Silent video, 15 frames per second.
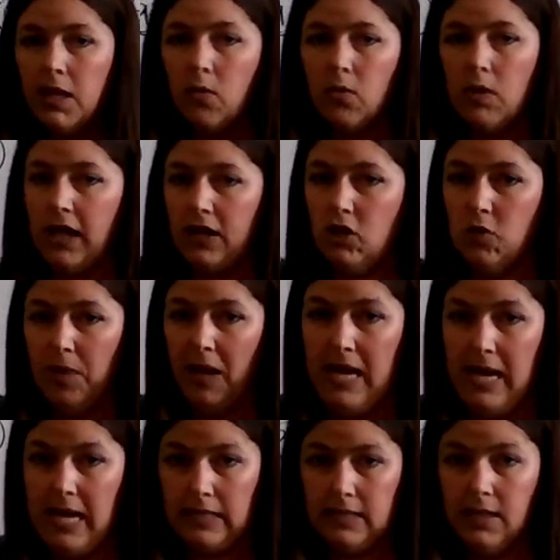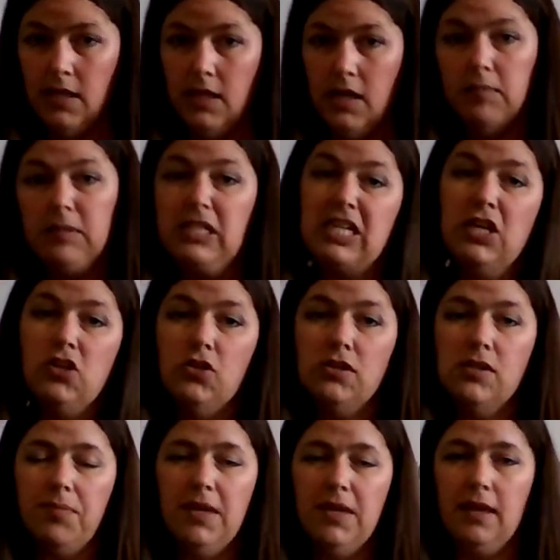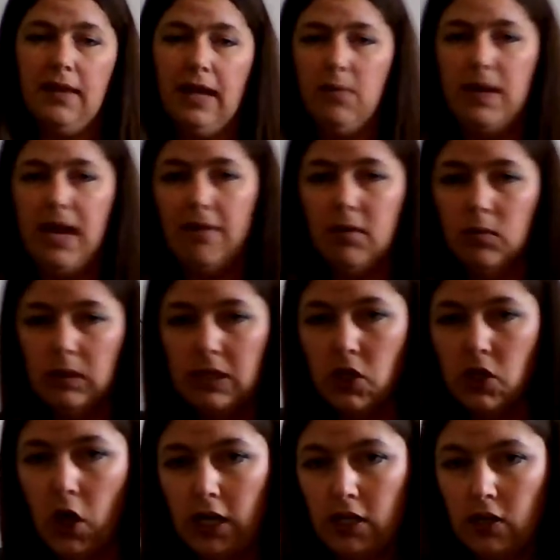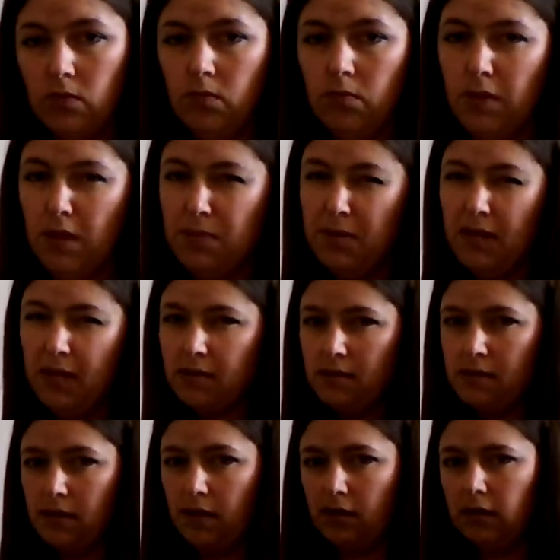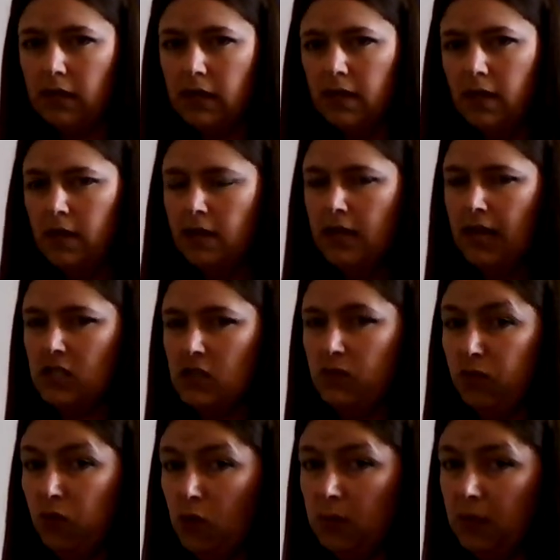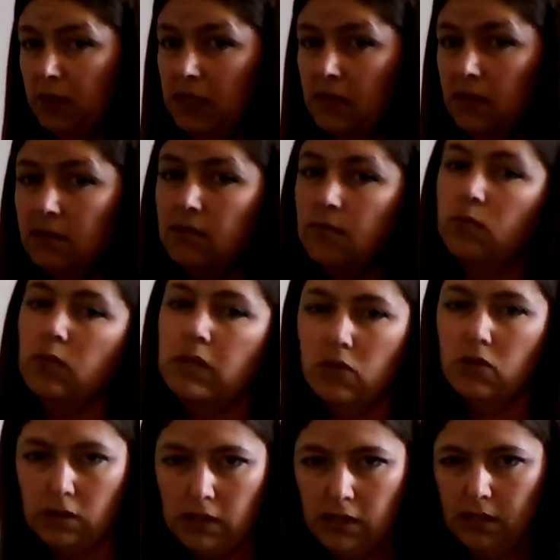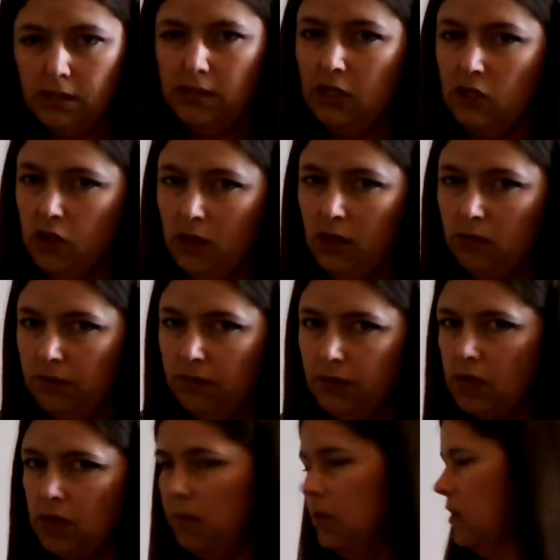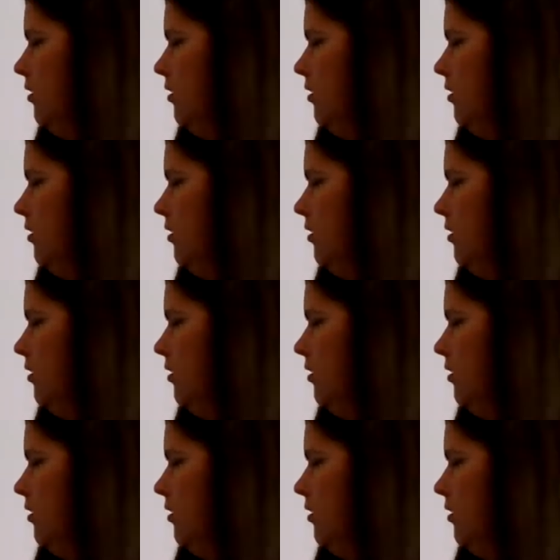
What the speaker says: We're not going to do it by hand. I'm going to teach you something that we haven't really taught you maybe necessarily as formally. We usually teach it in the review time of